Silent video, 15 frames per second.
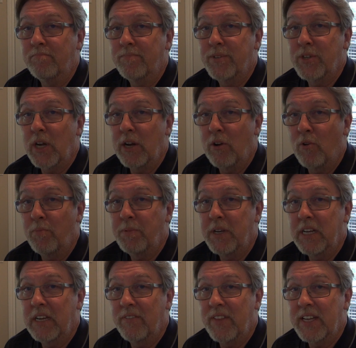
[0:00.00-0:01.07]
So I hope
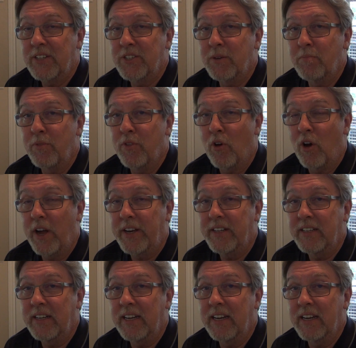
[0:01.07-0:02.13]
you give that some
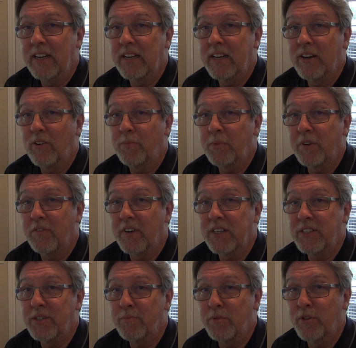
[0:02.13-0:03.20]
thought, and I hope you
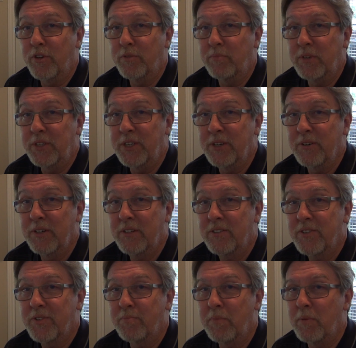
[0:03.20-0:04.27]
find some good
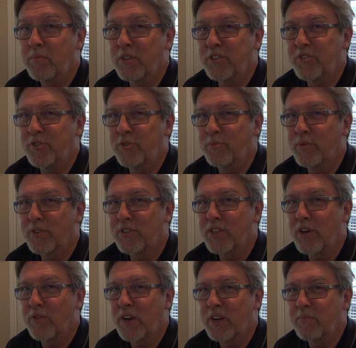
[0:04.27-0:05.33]
materials. Remember, the 2 books
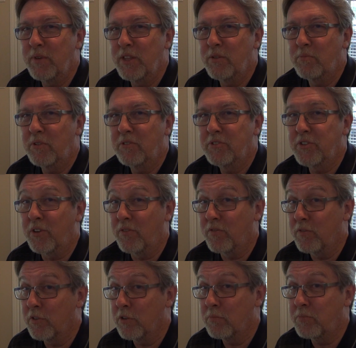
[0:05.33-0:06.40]
I recommend the most are
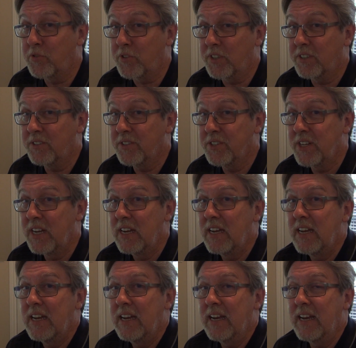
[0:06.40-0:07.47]
Verb Drills
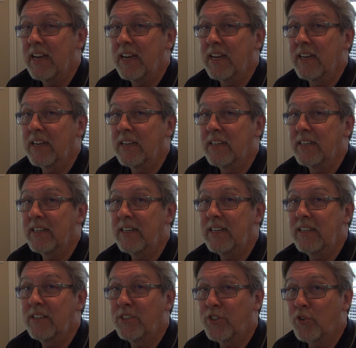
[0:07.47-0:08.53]
and
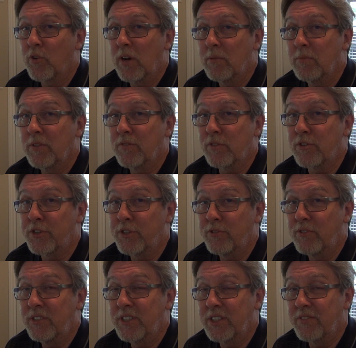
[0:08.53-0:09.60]
English Grammar for
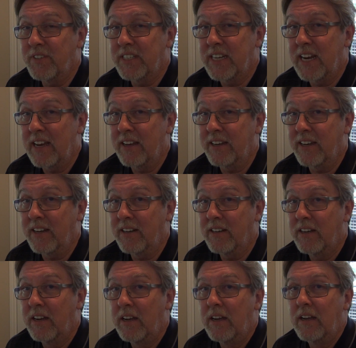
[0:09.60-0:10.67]
Students of Italian.
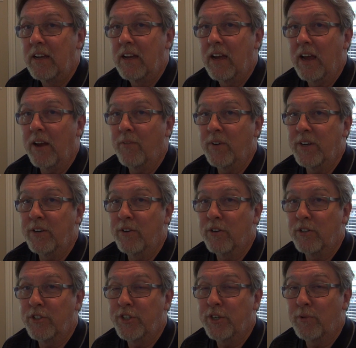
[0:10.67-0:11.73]
I would
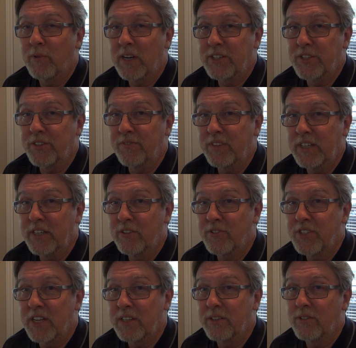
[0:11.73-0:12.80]
encourage you to watch the
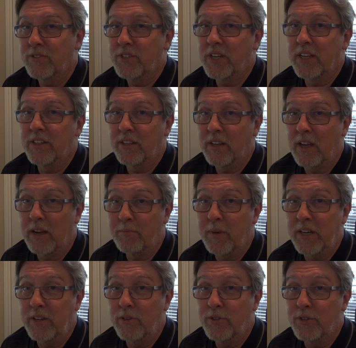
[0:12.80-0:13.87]
videos on those on
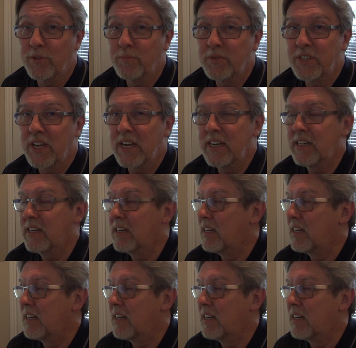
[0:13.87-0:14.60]
my YouTube site.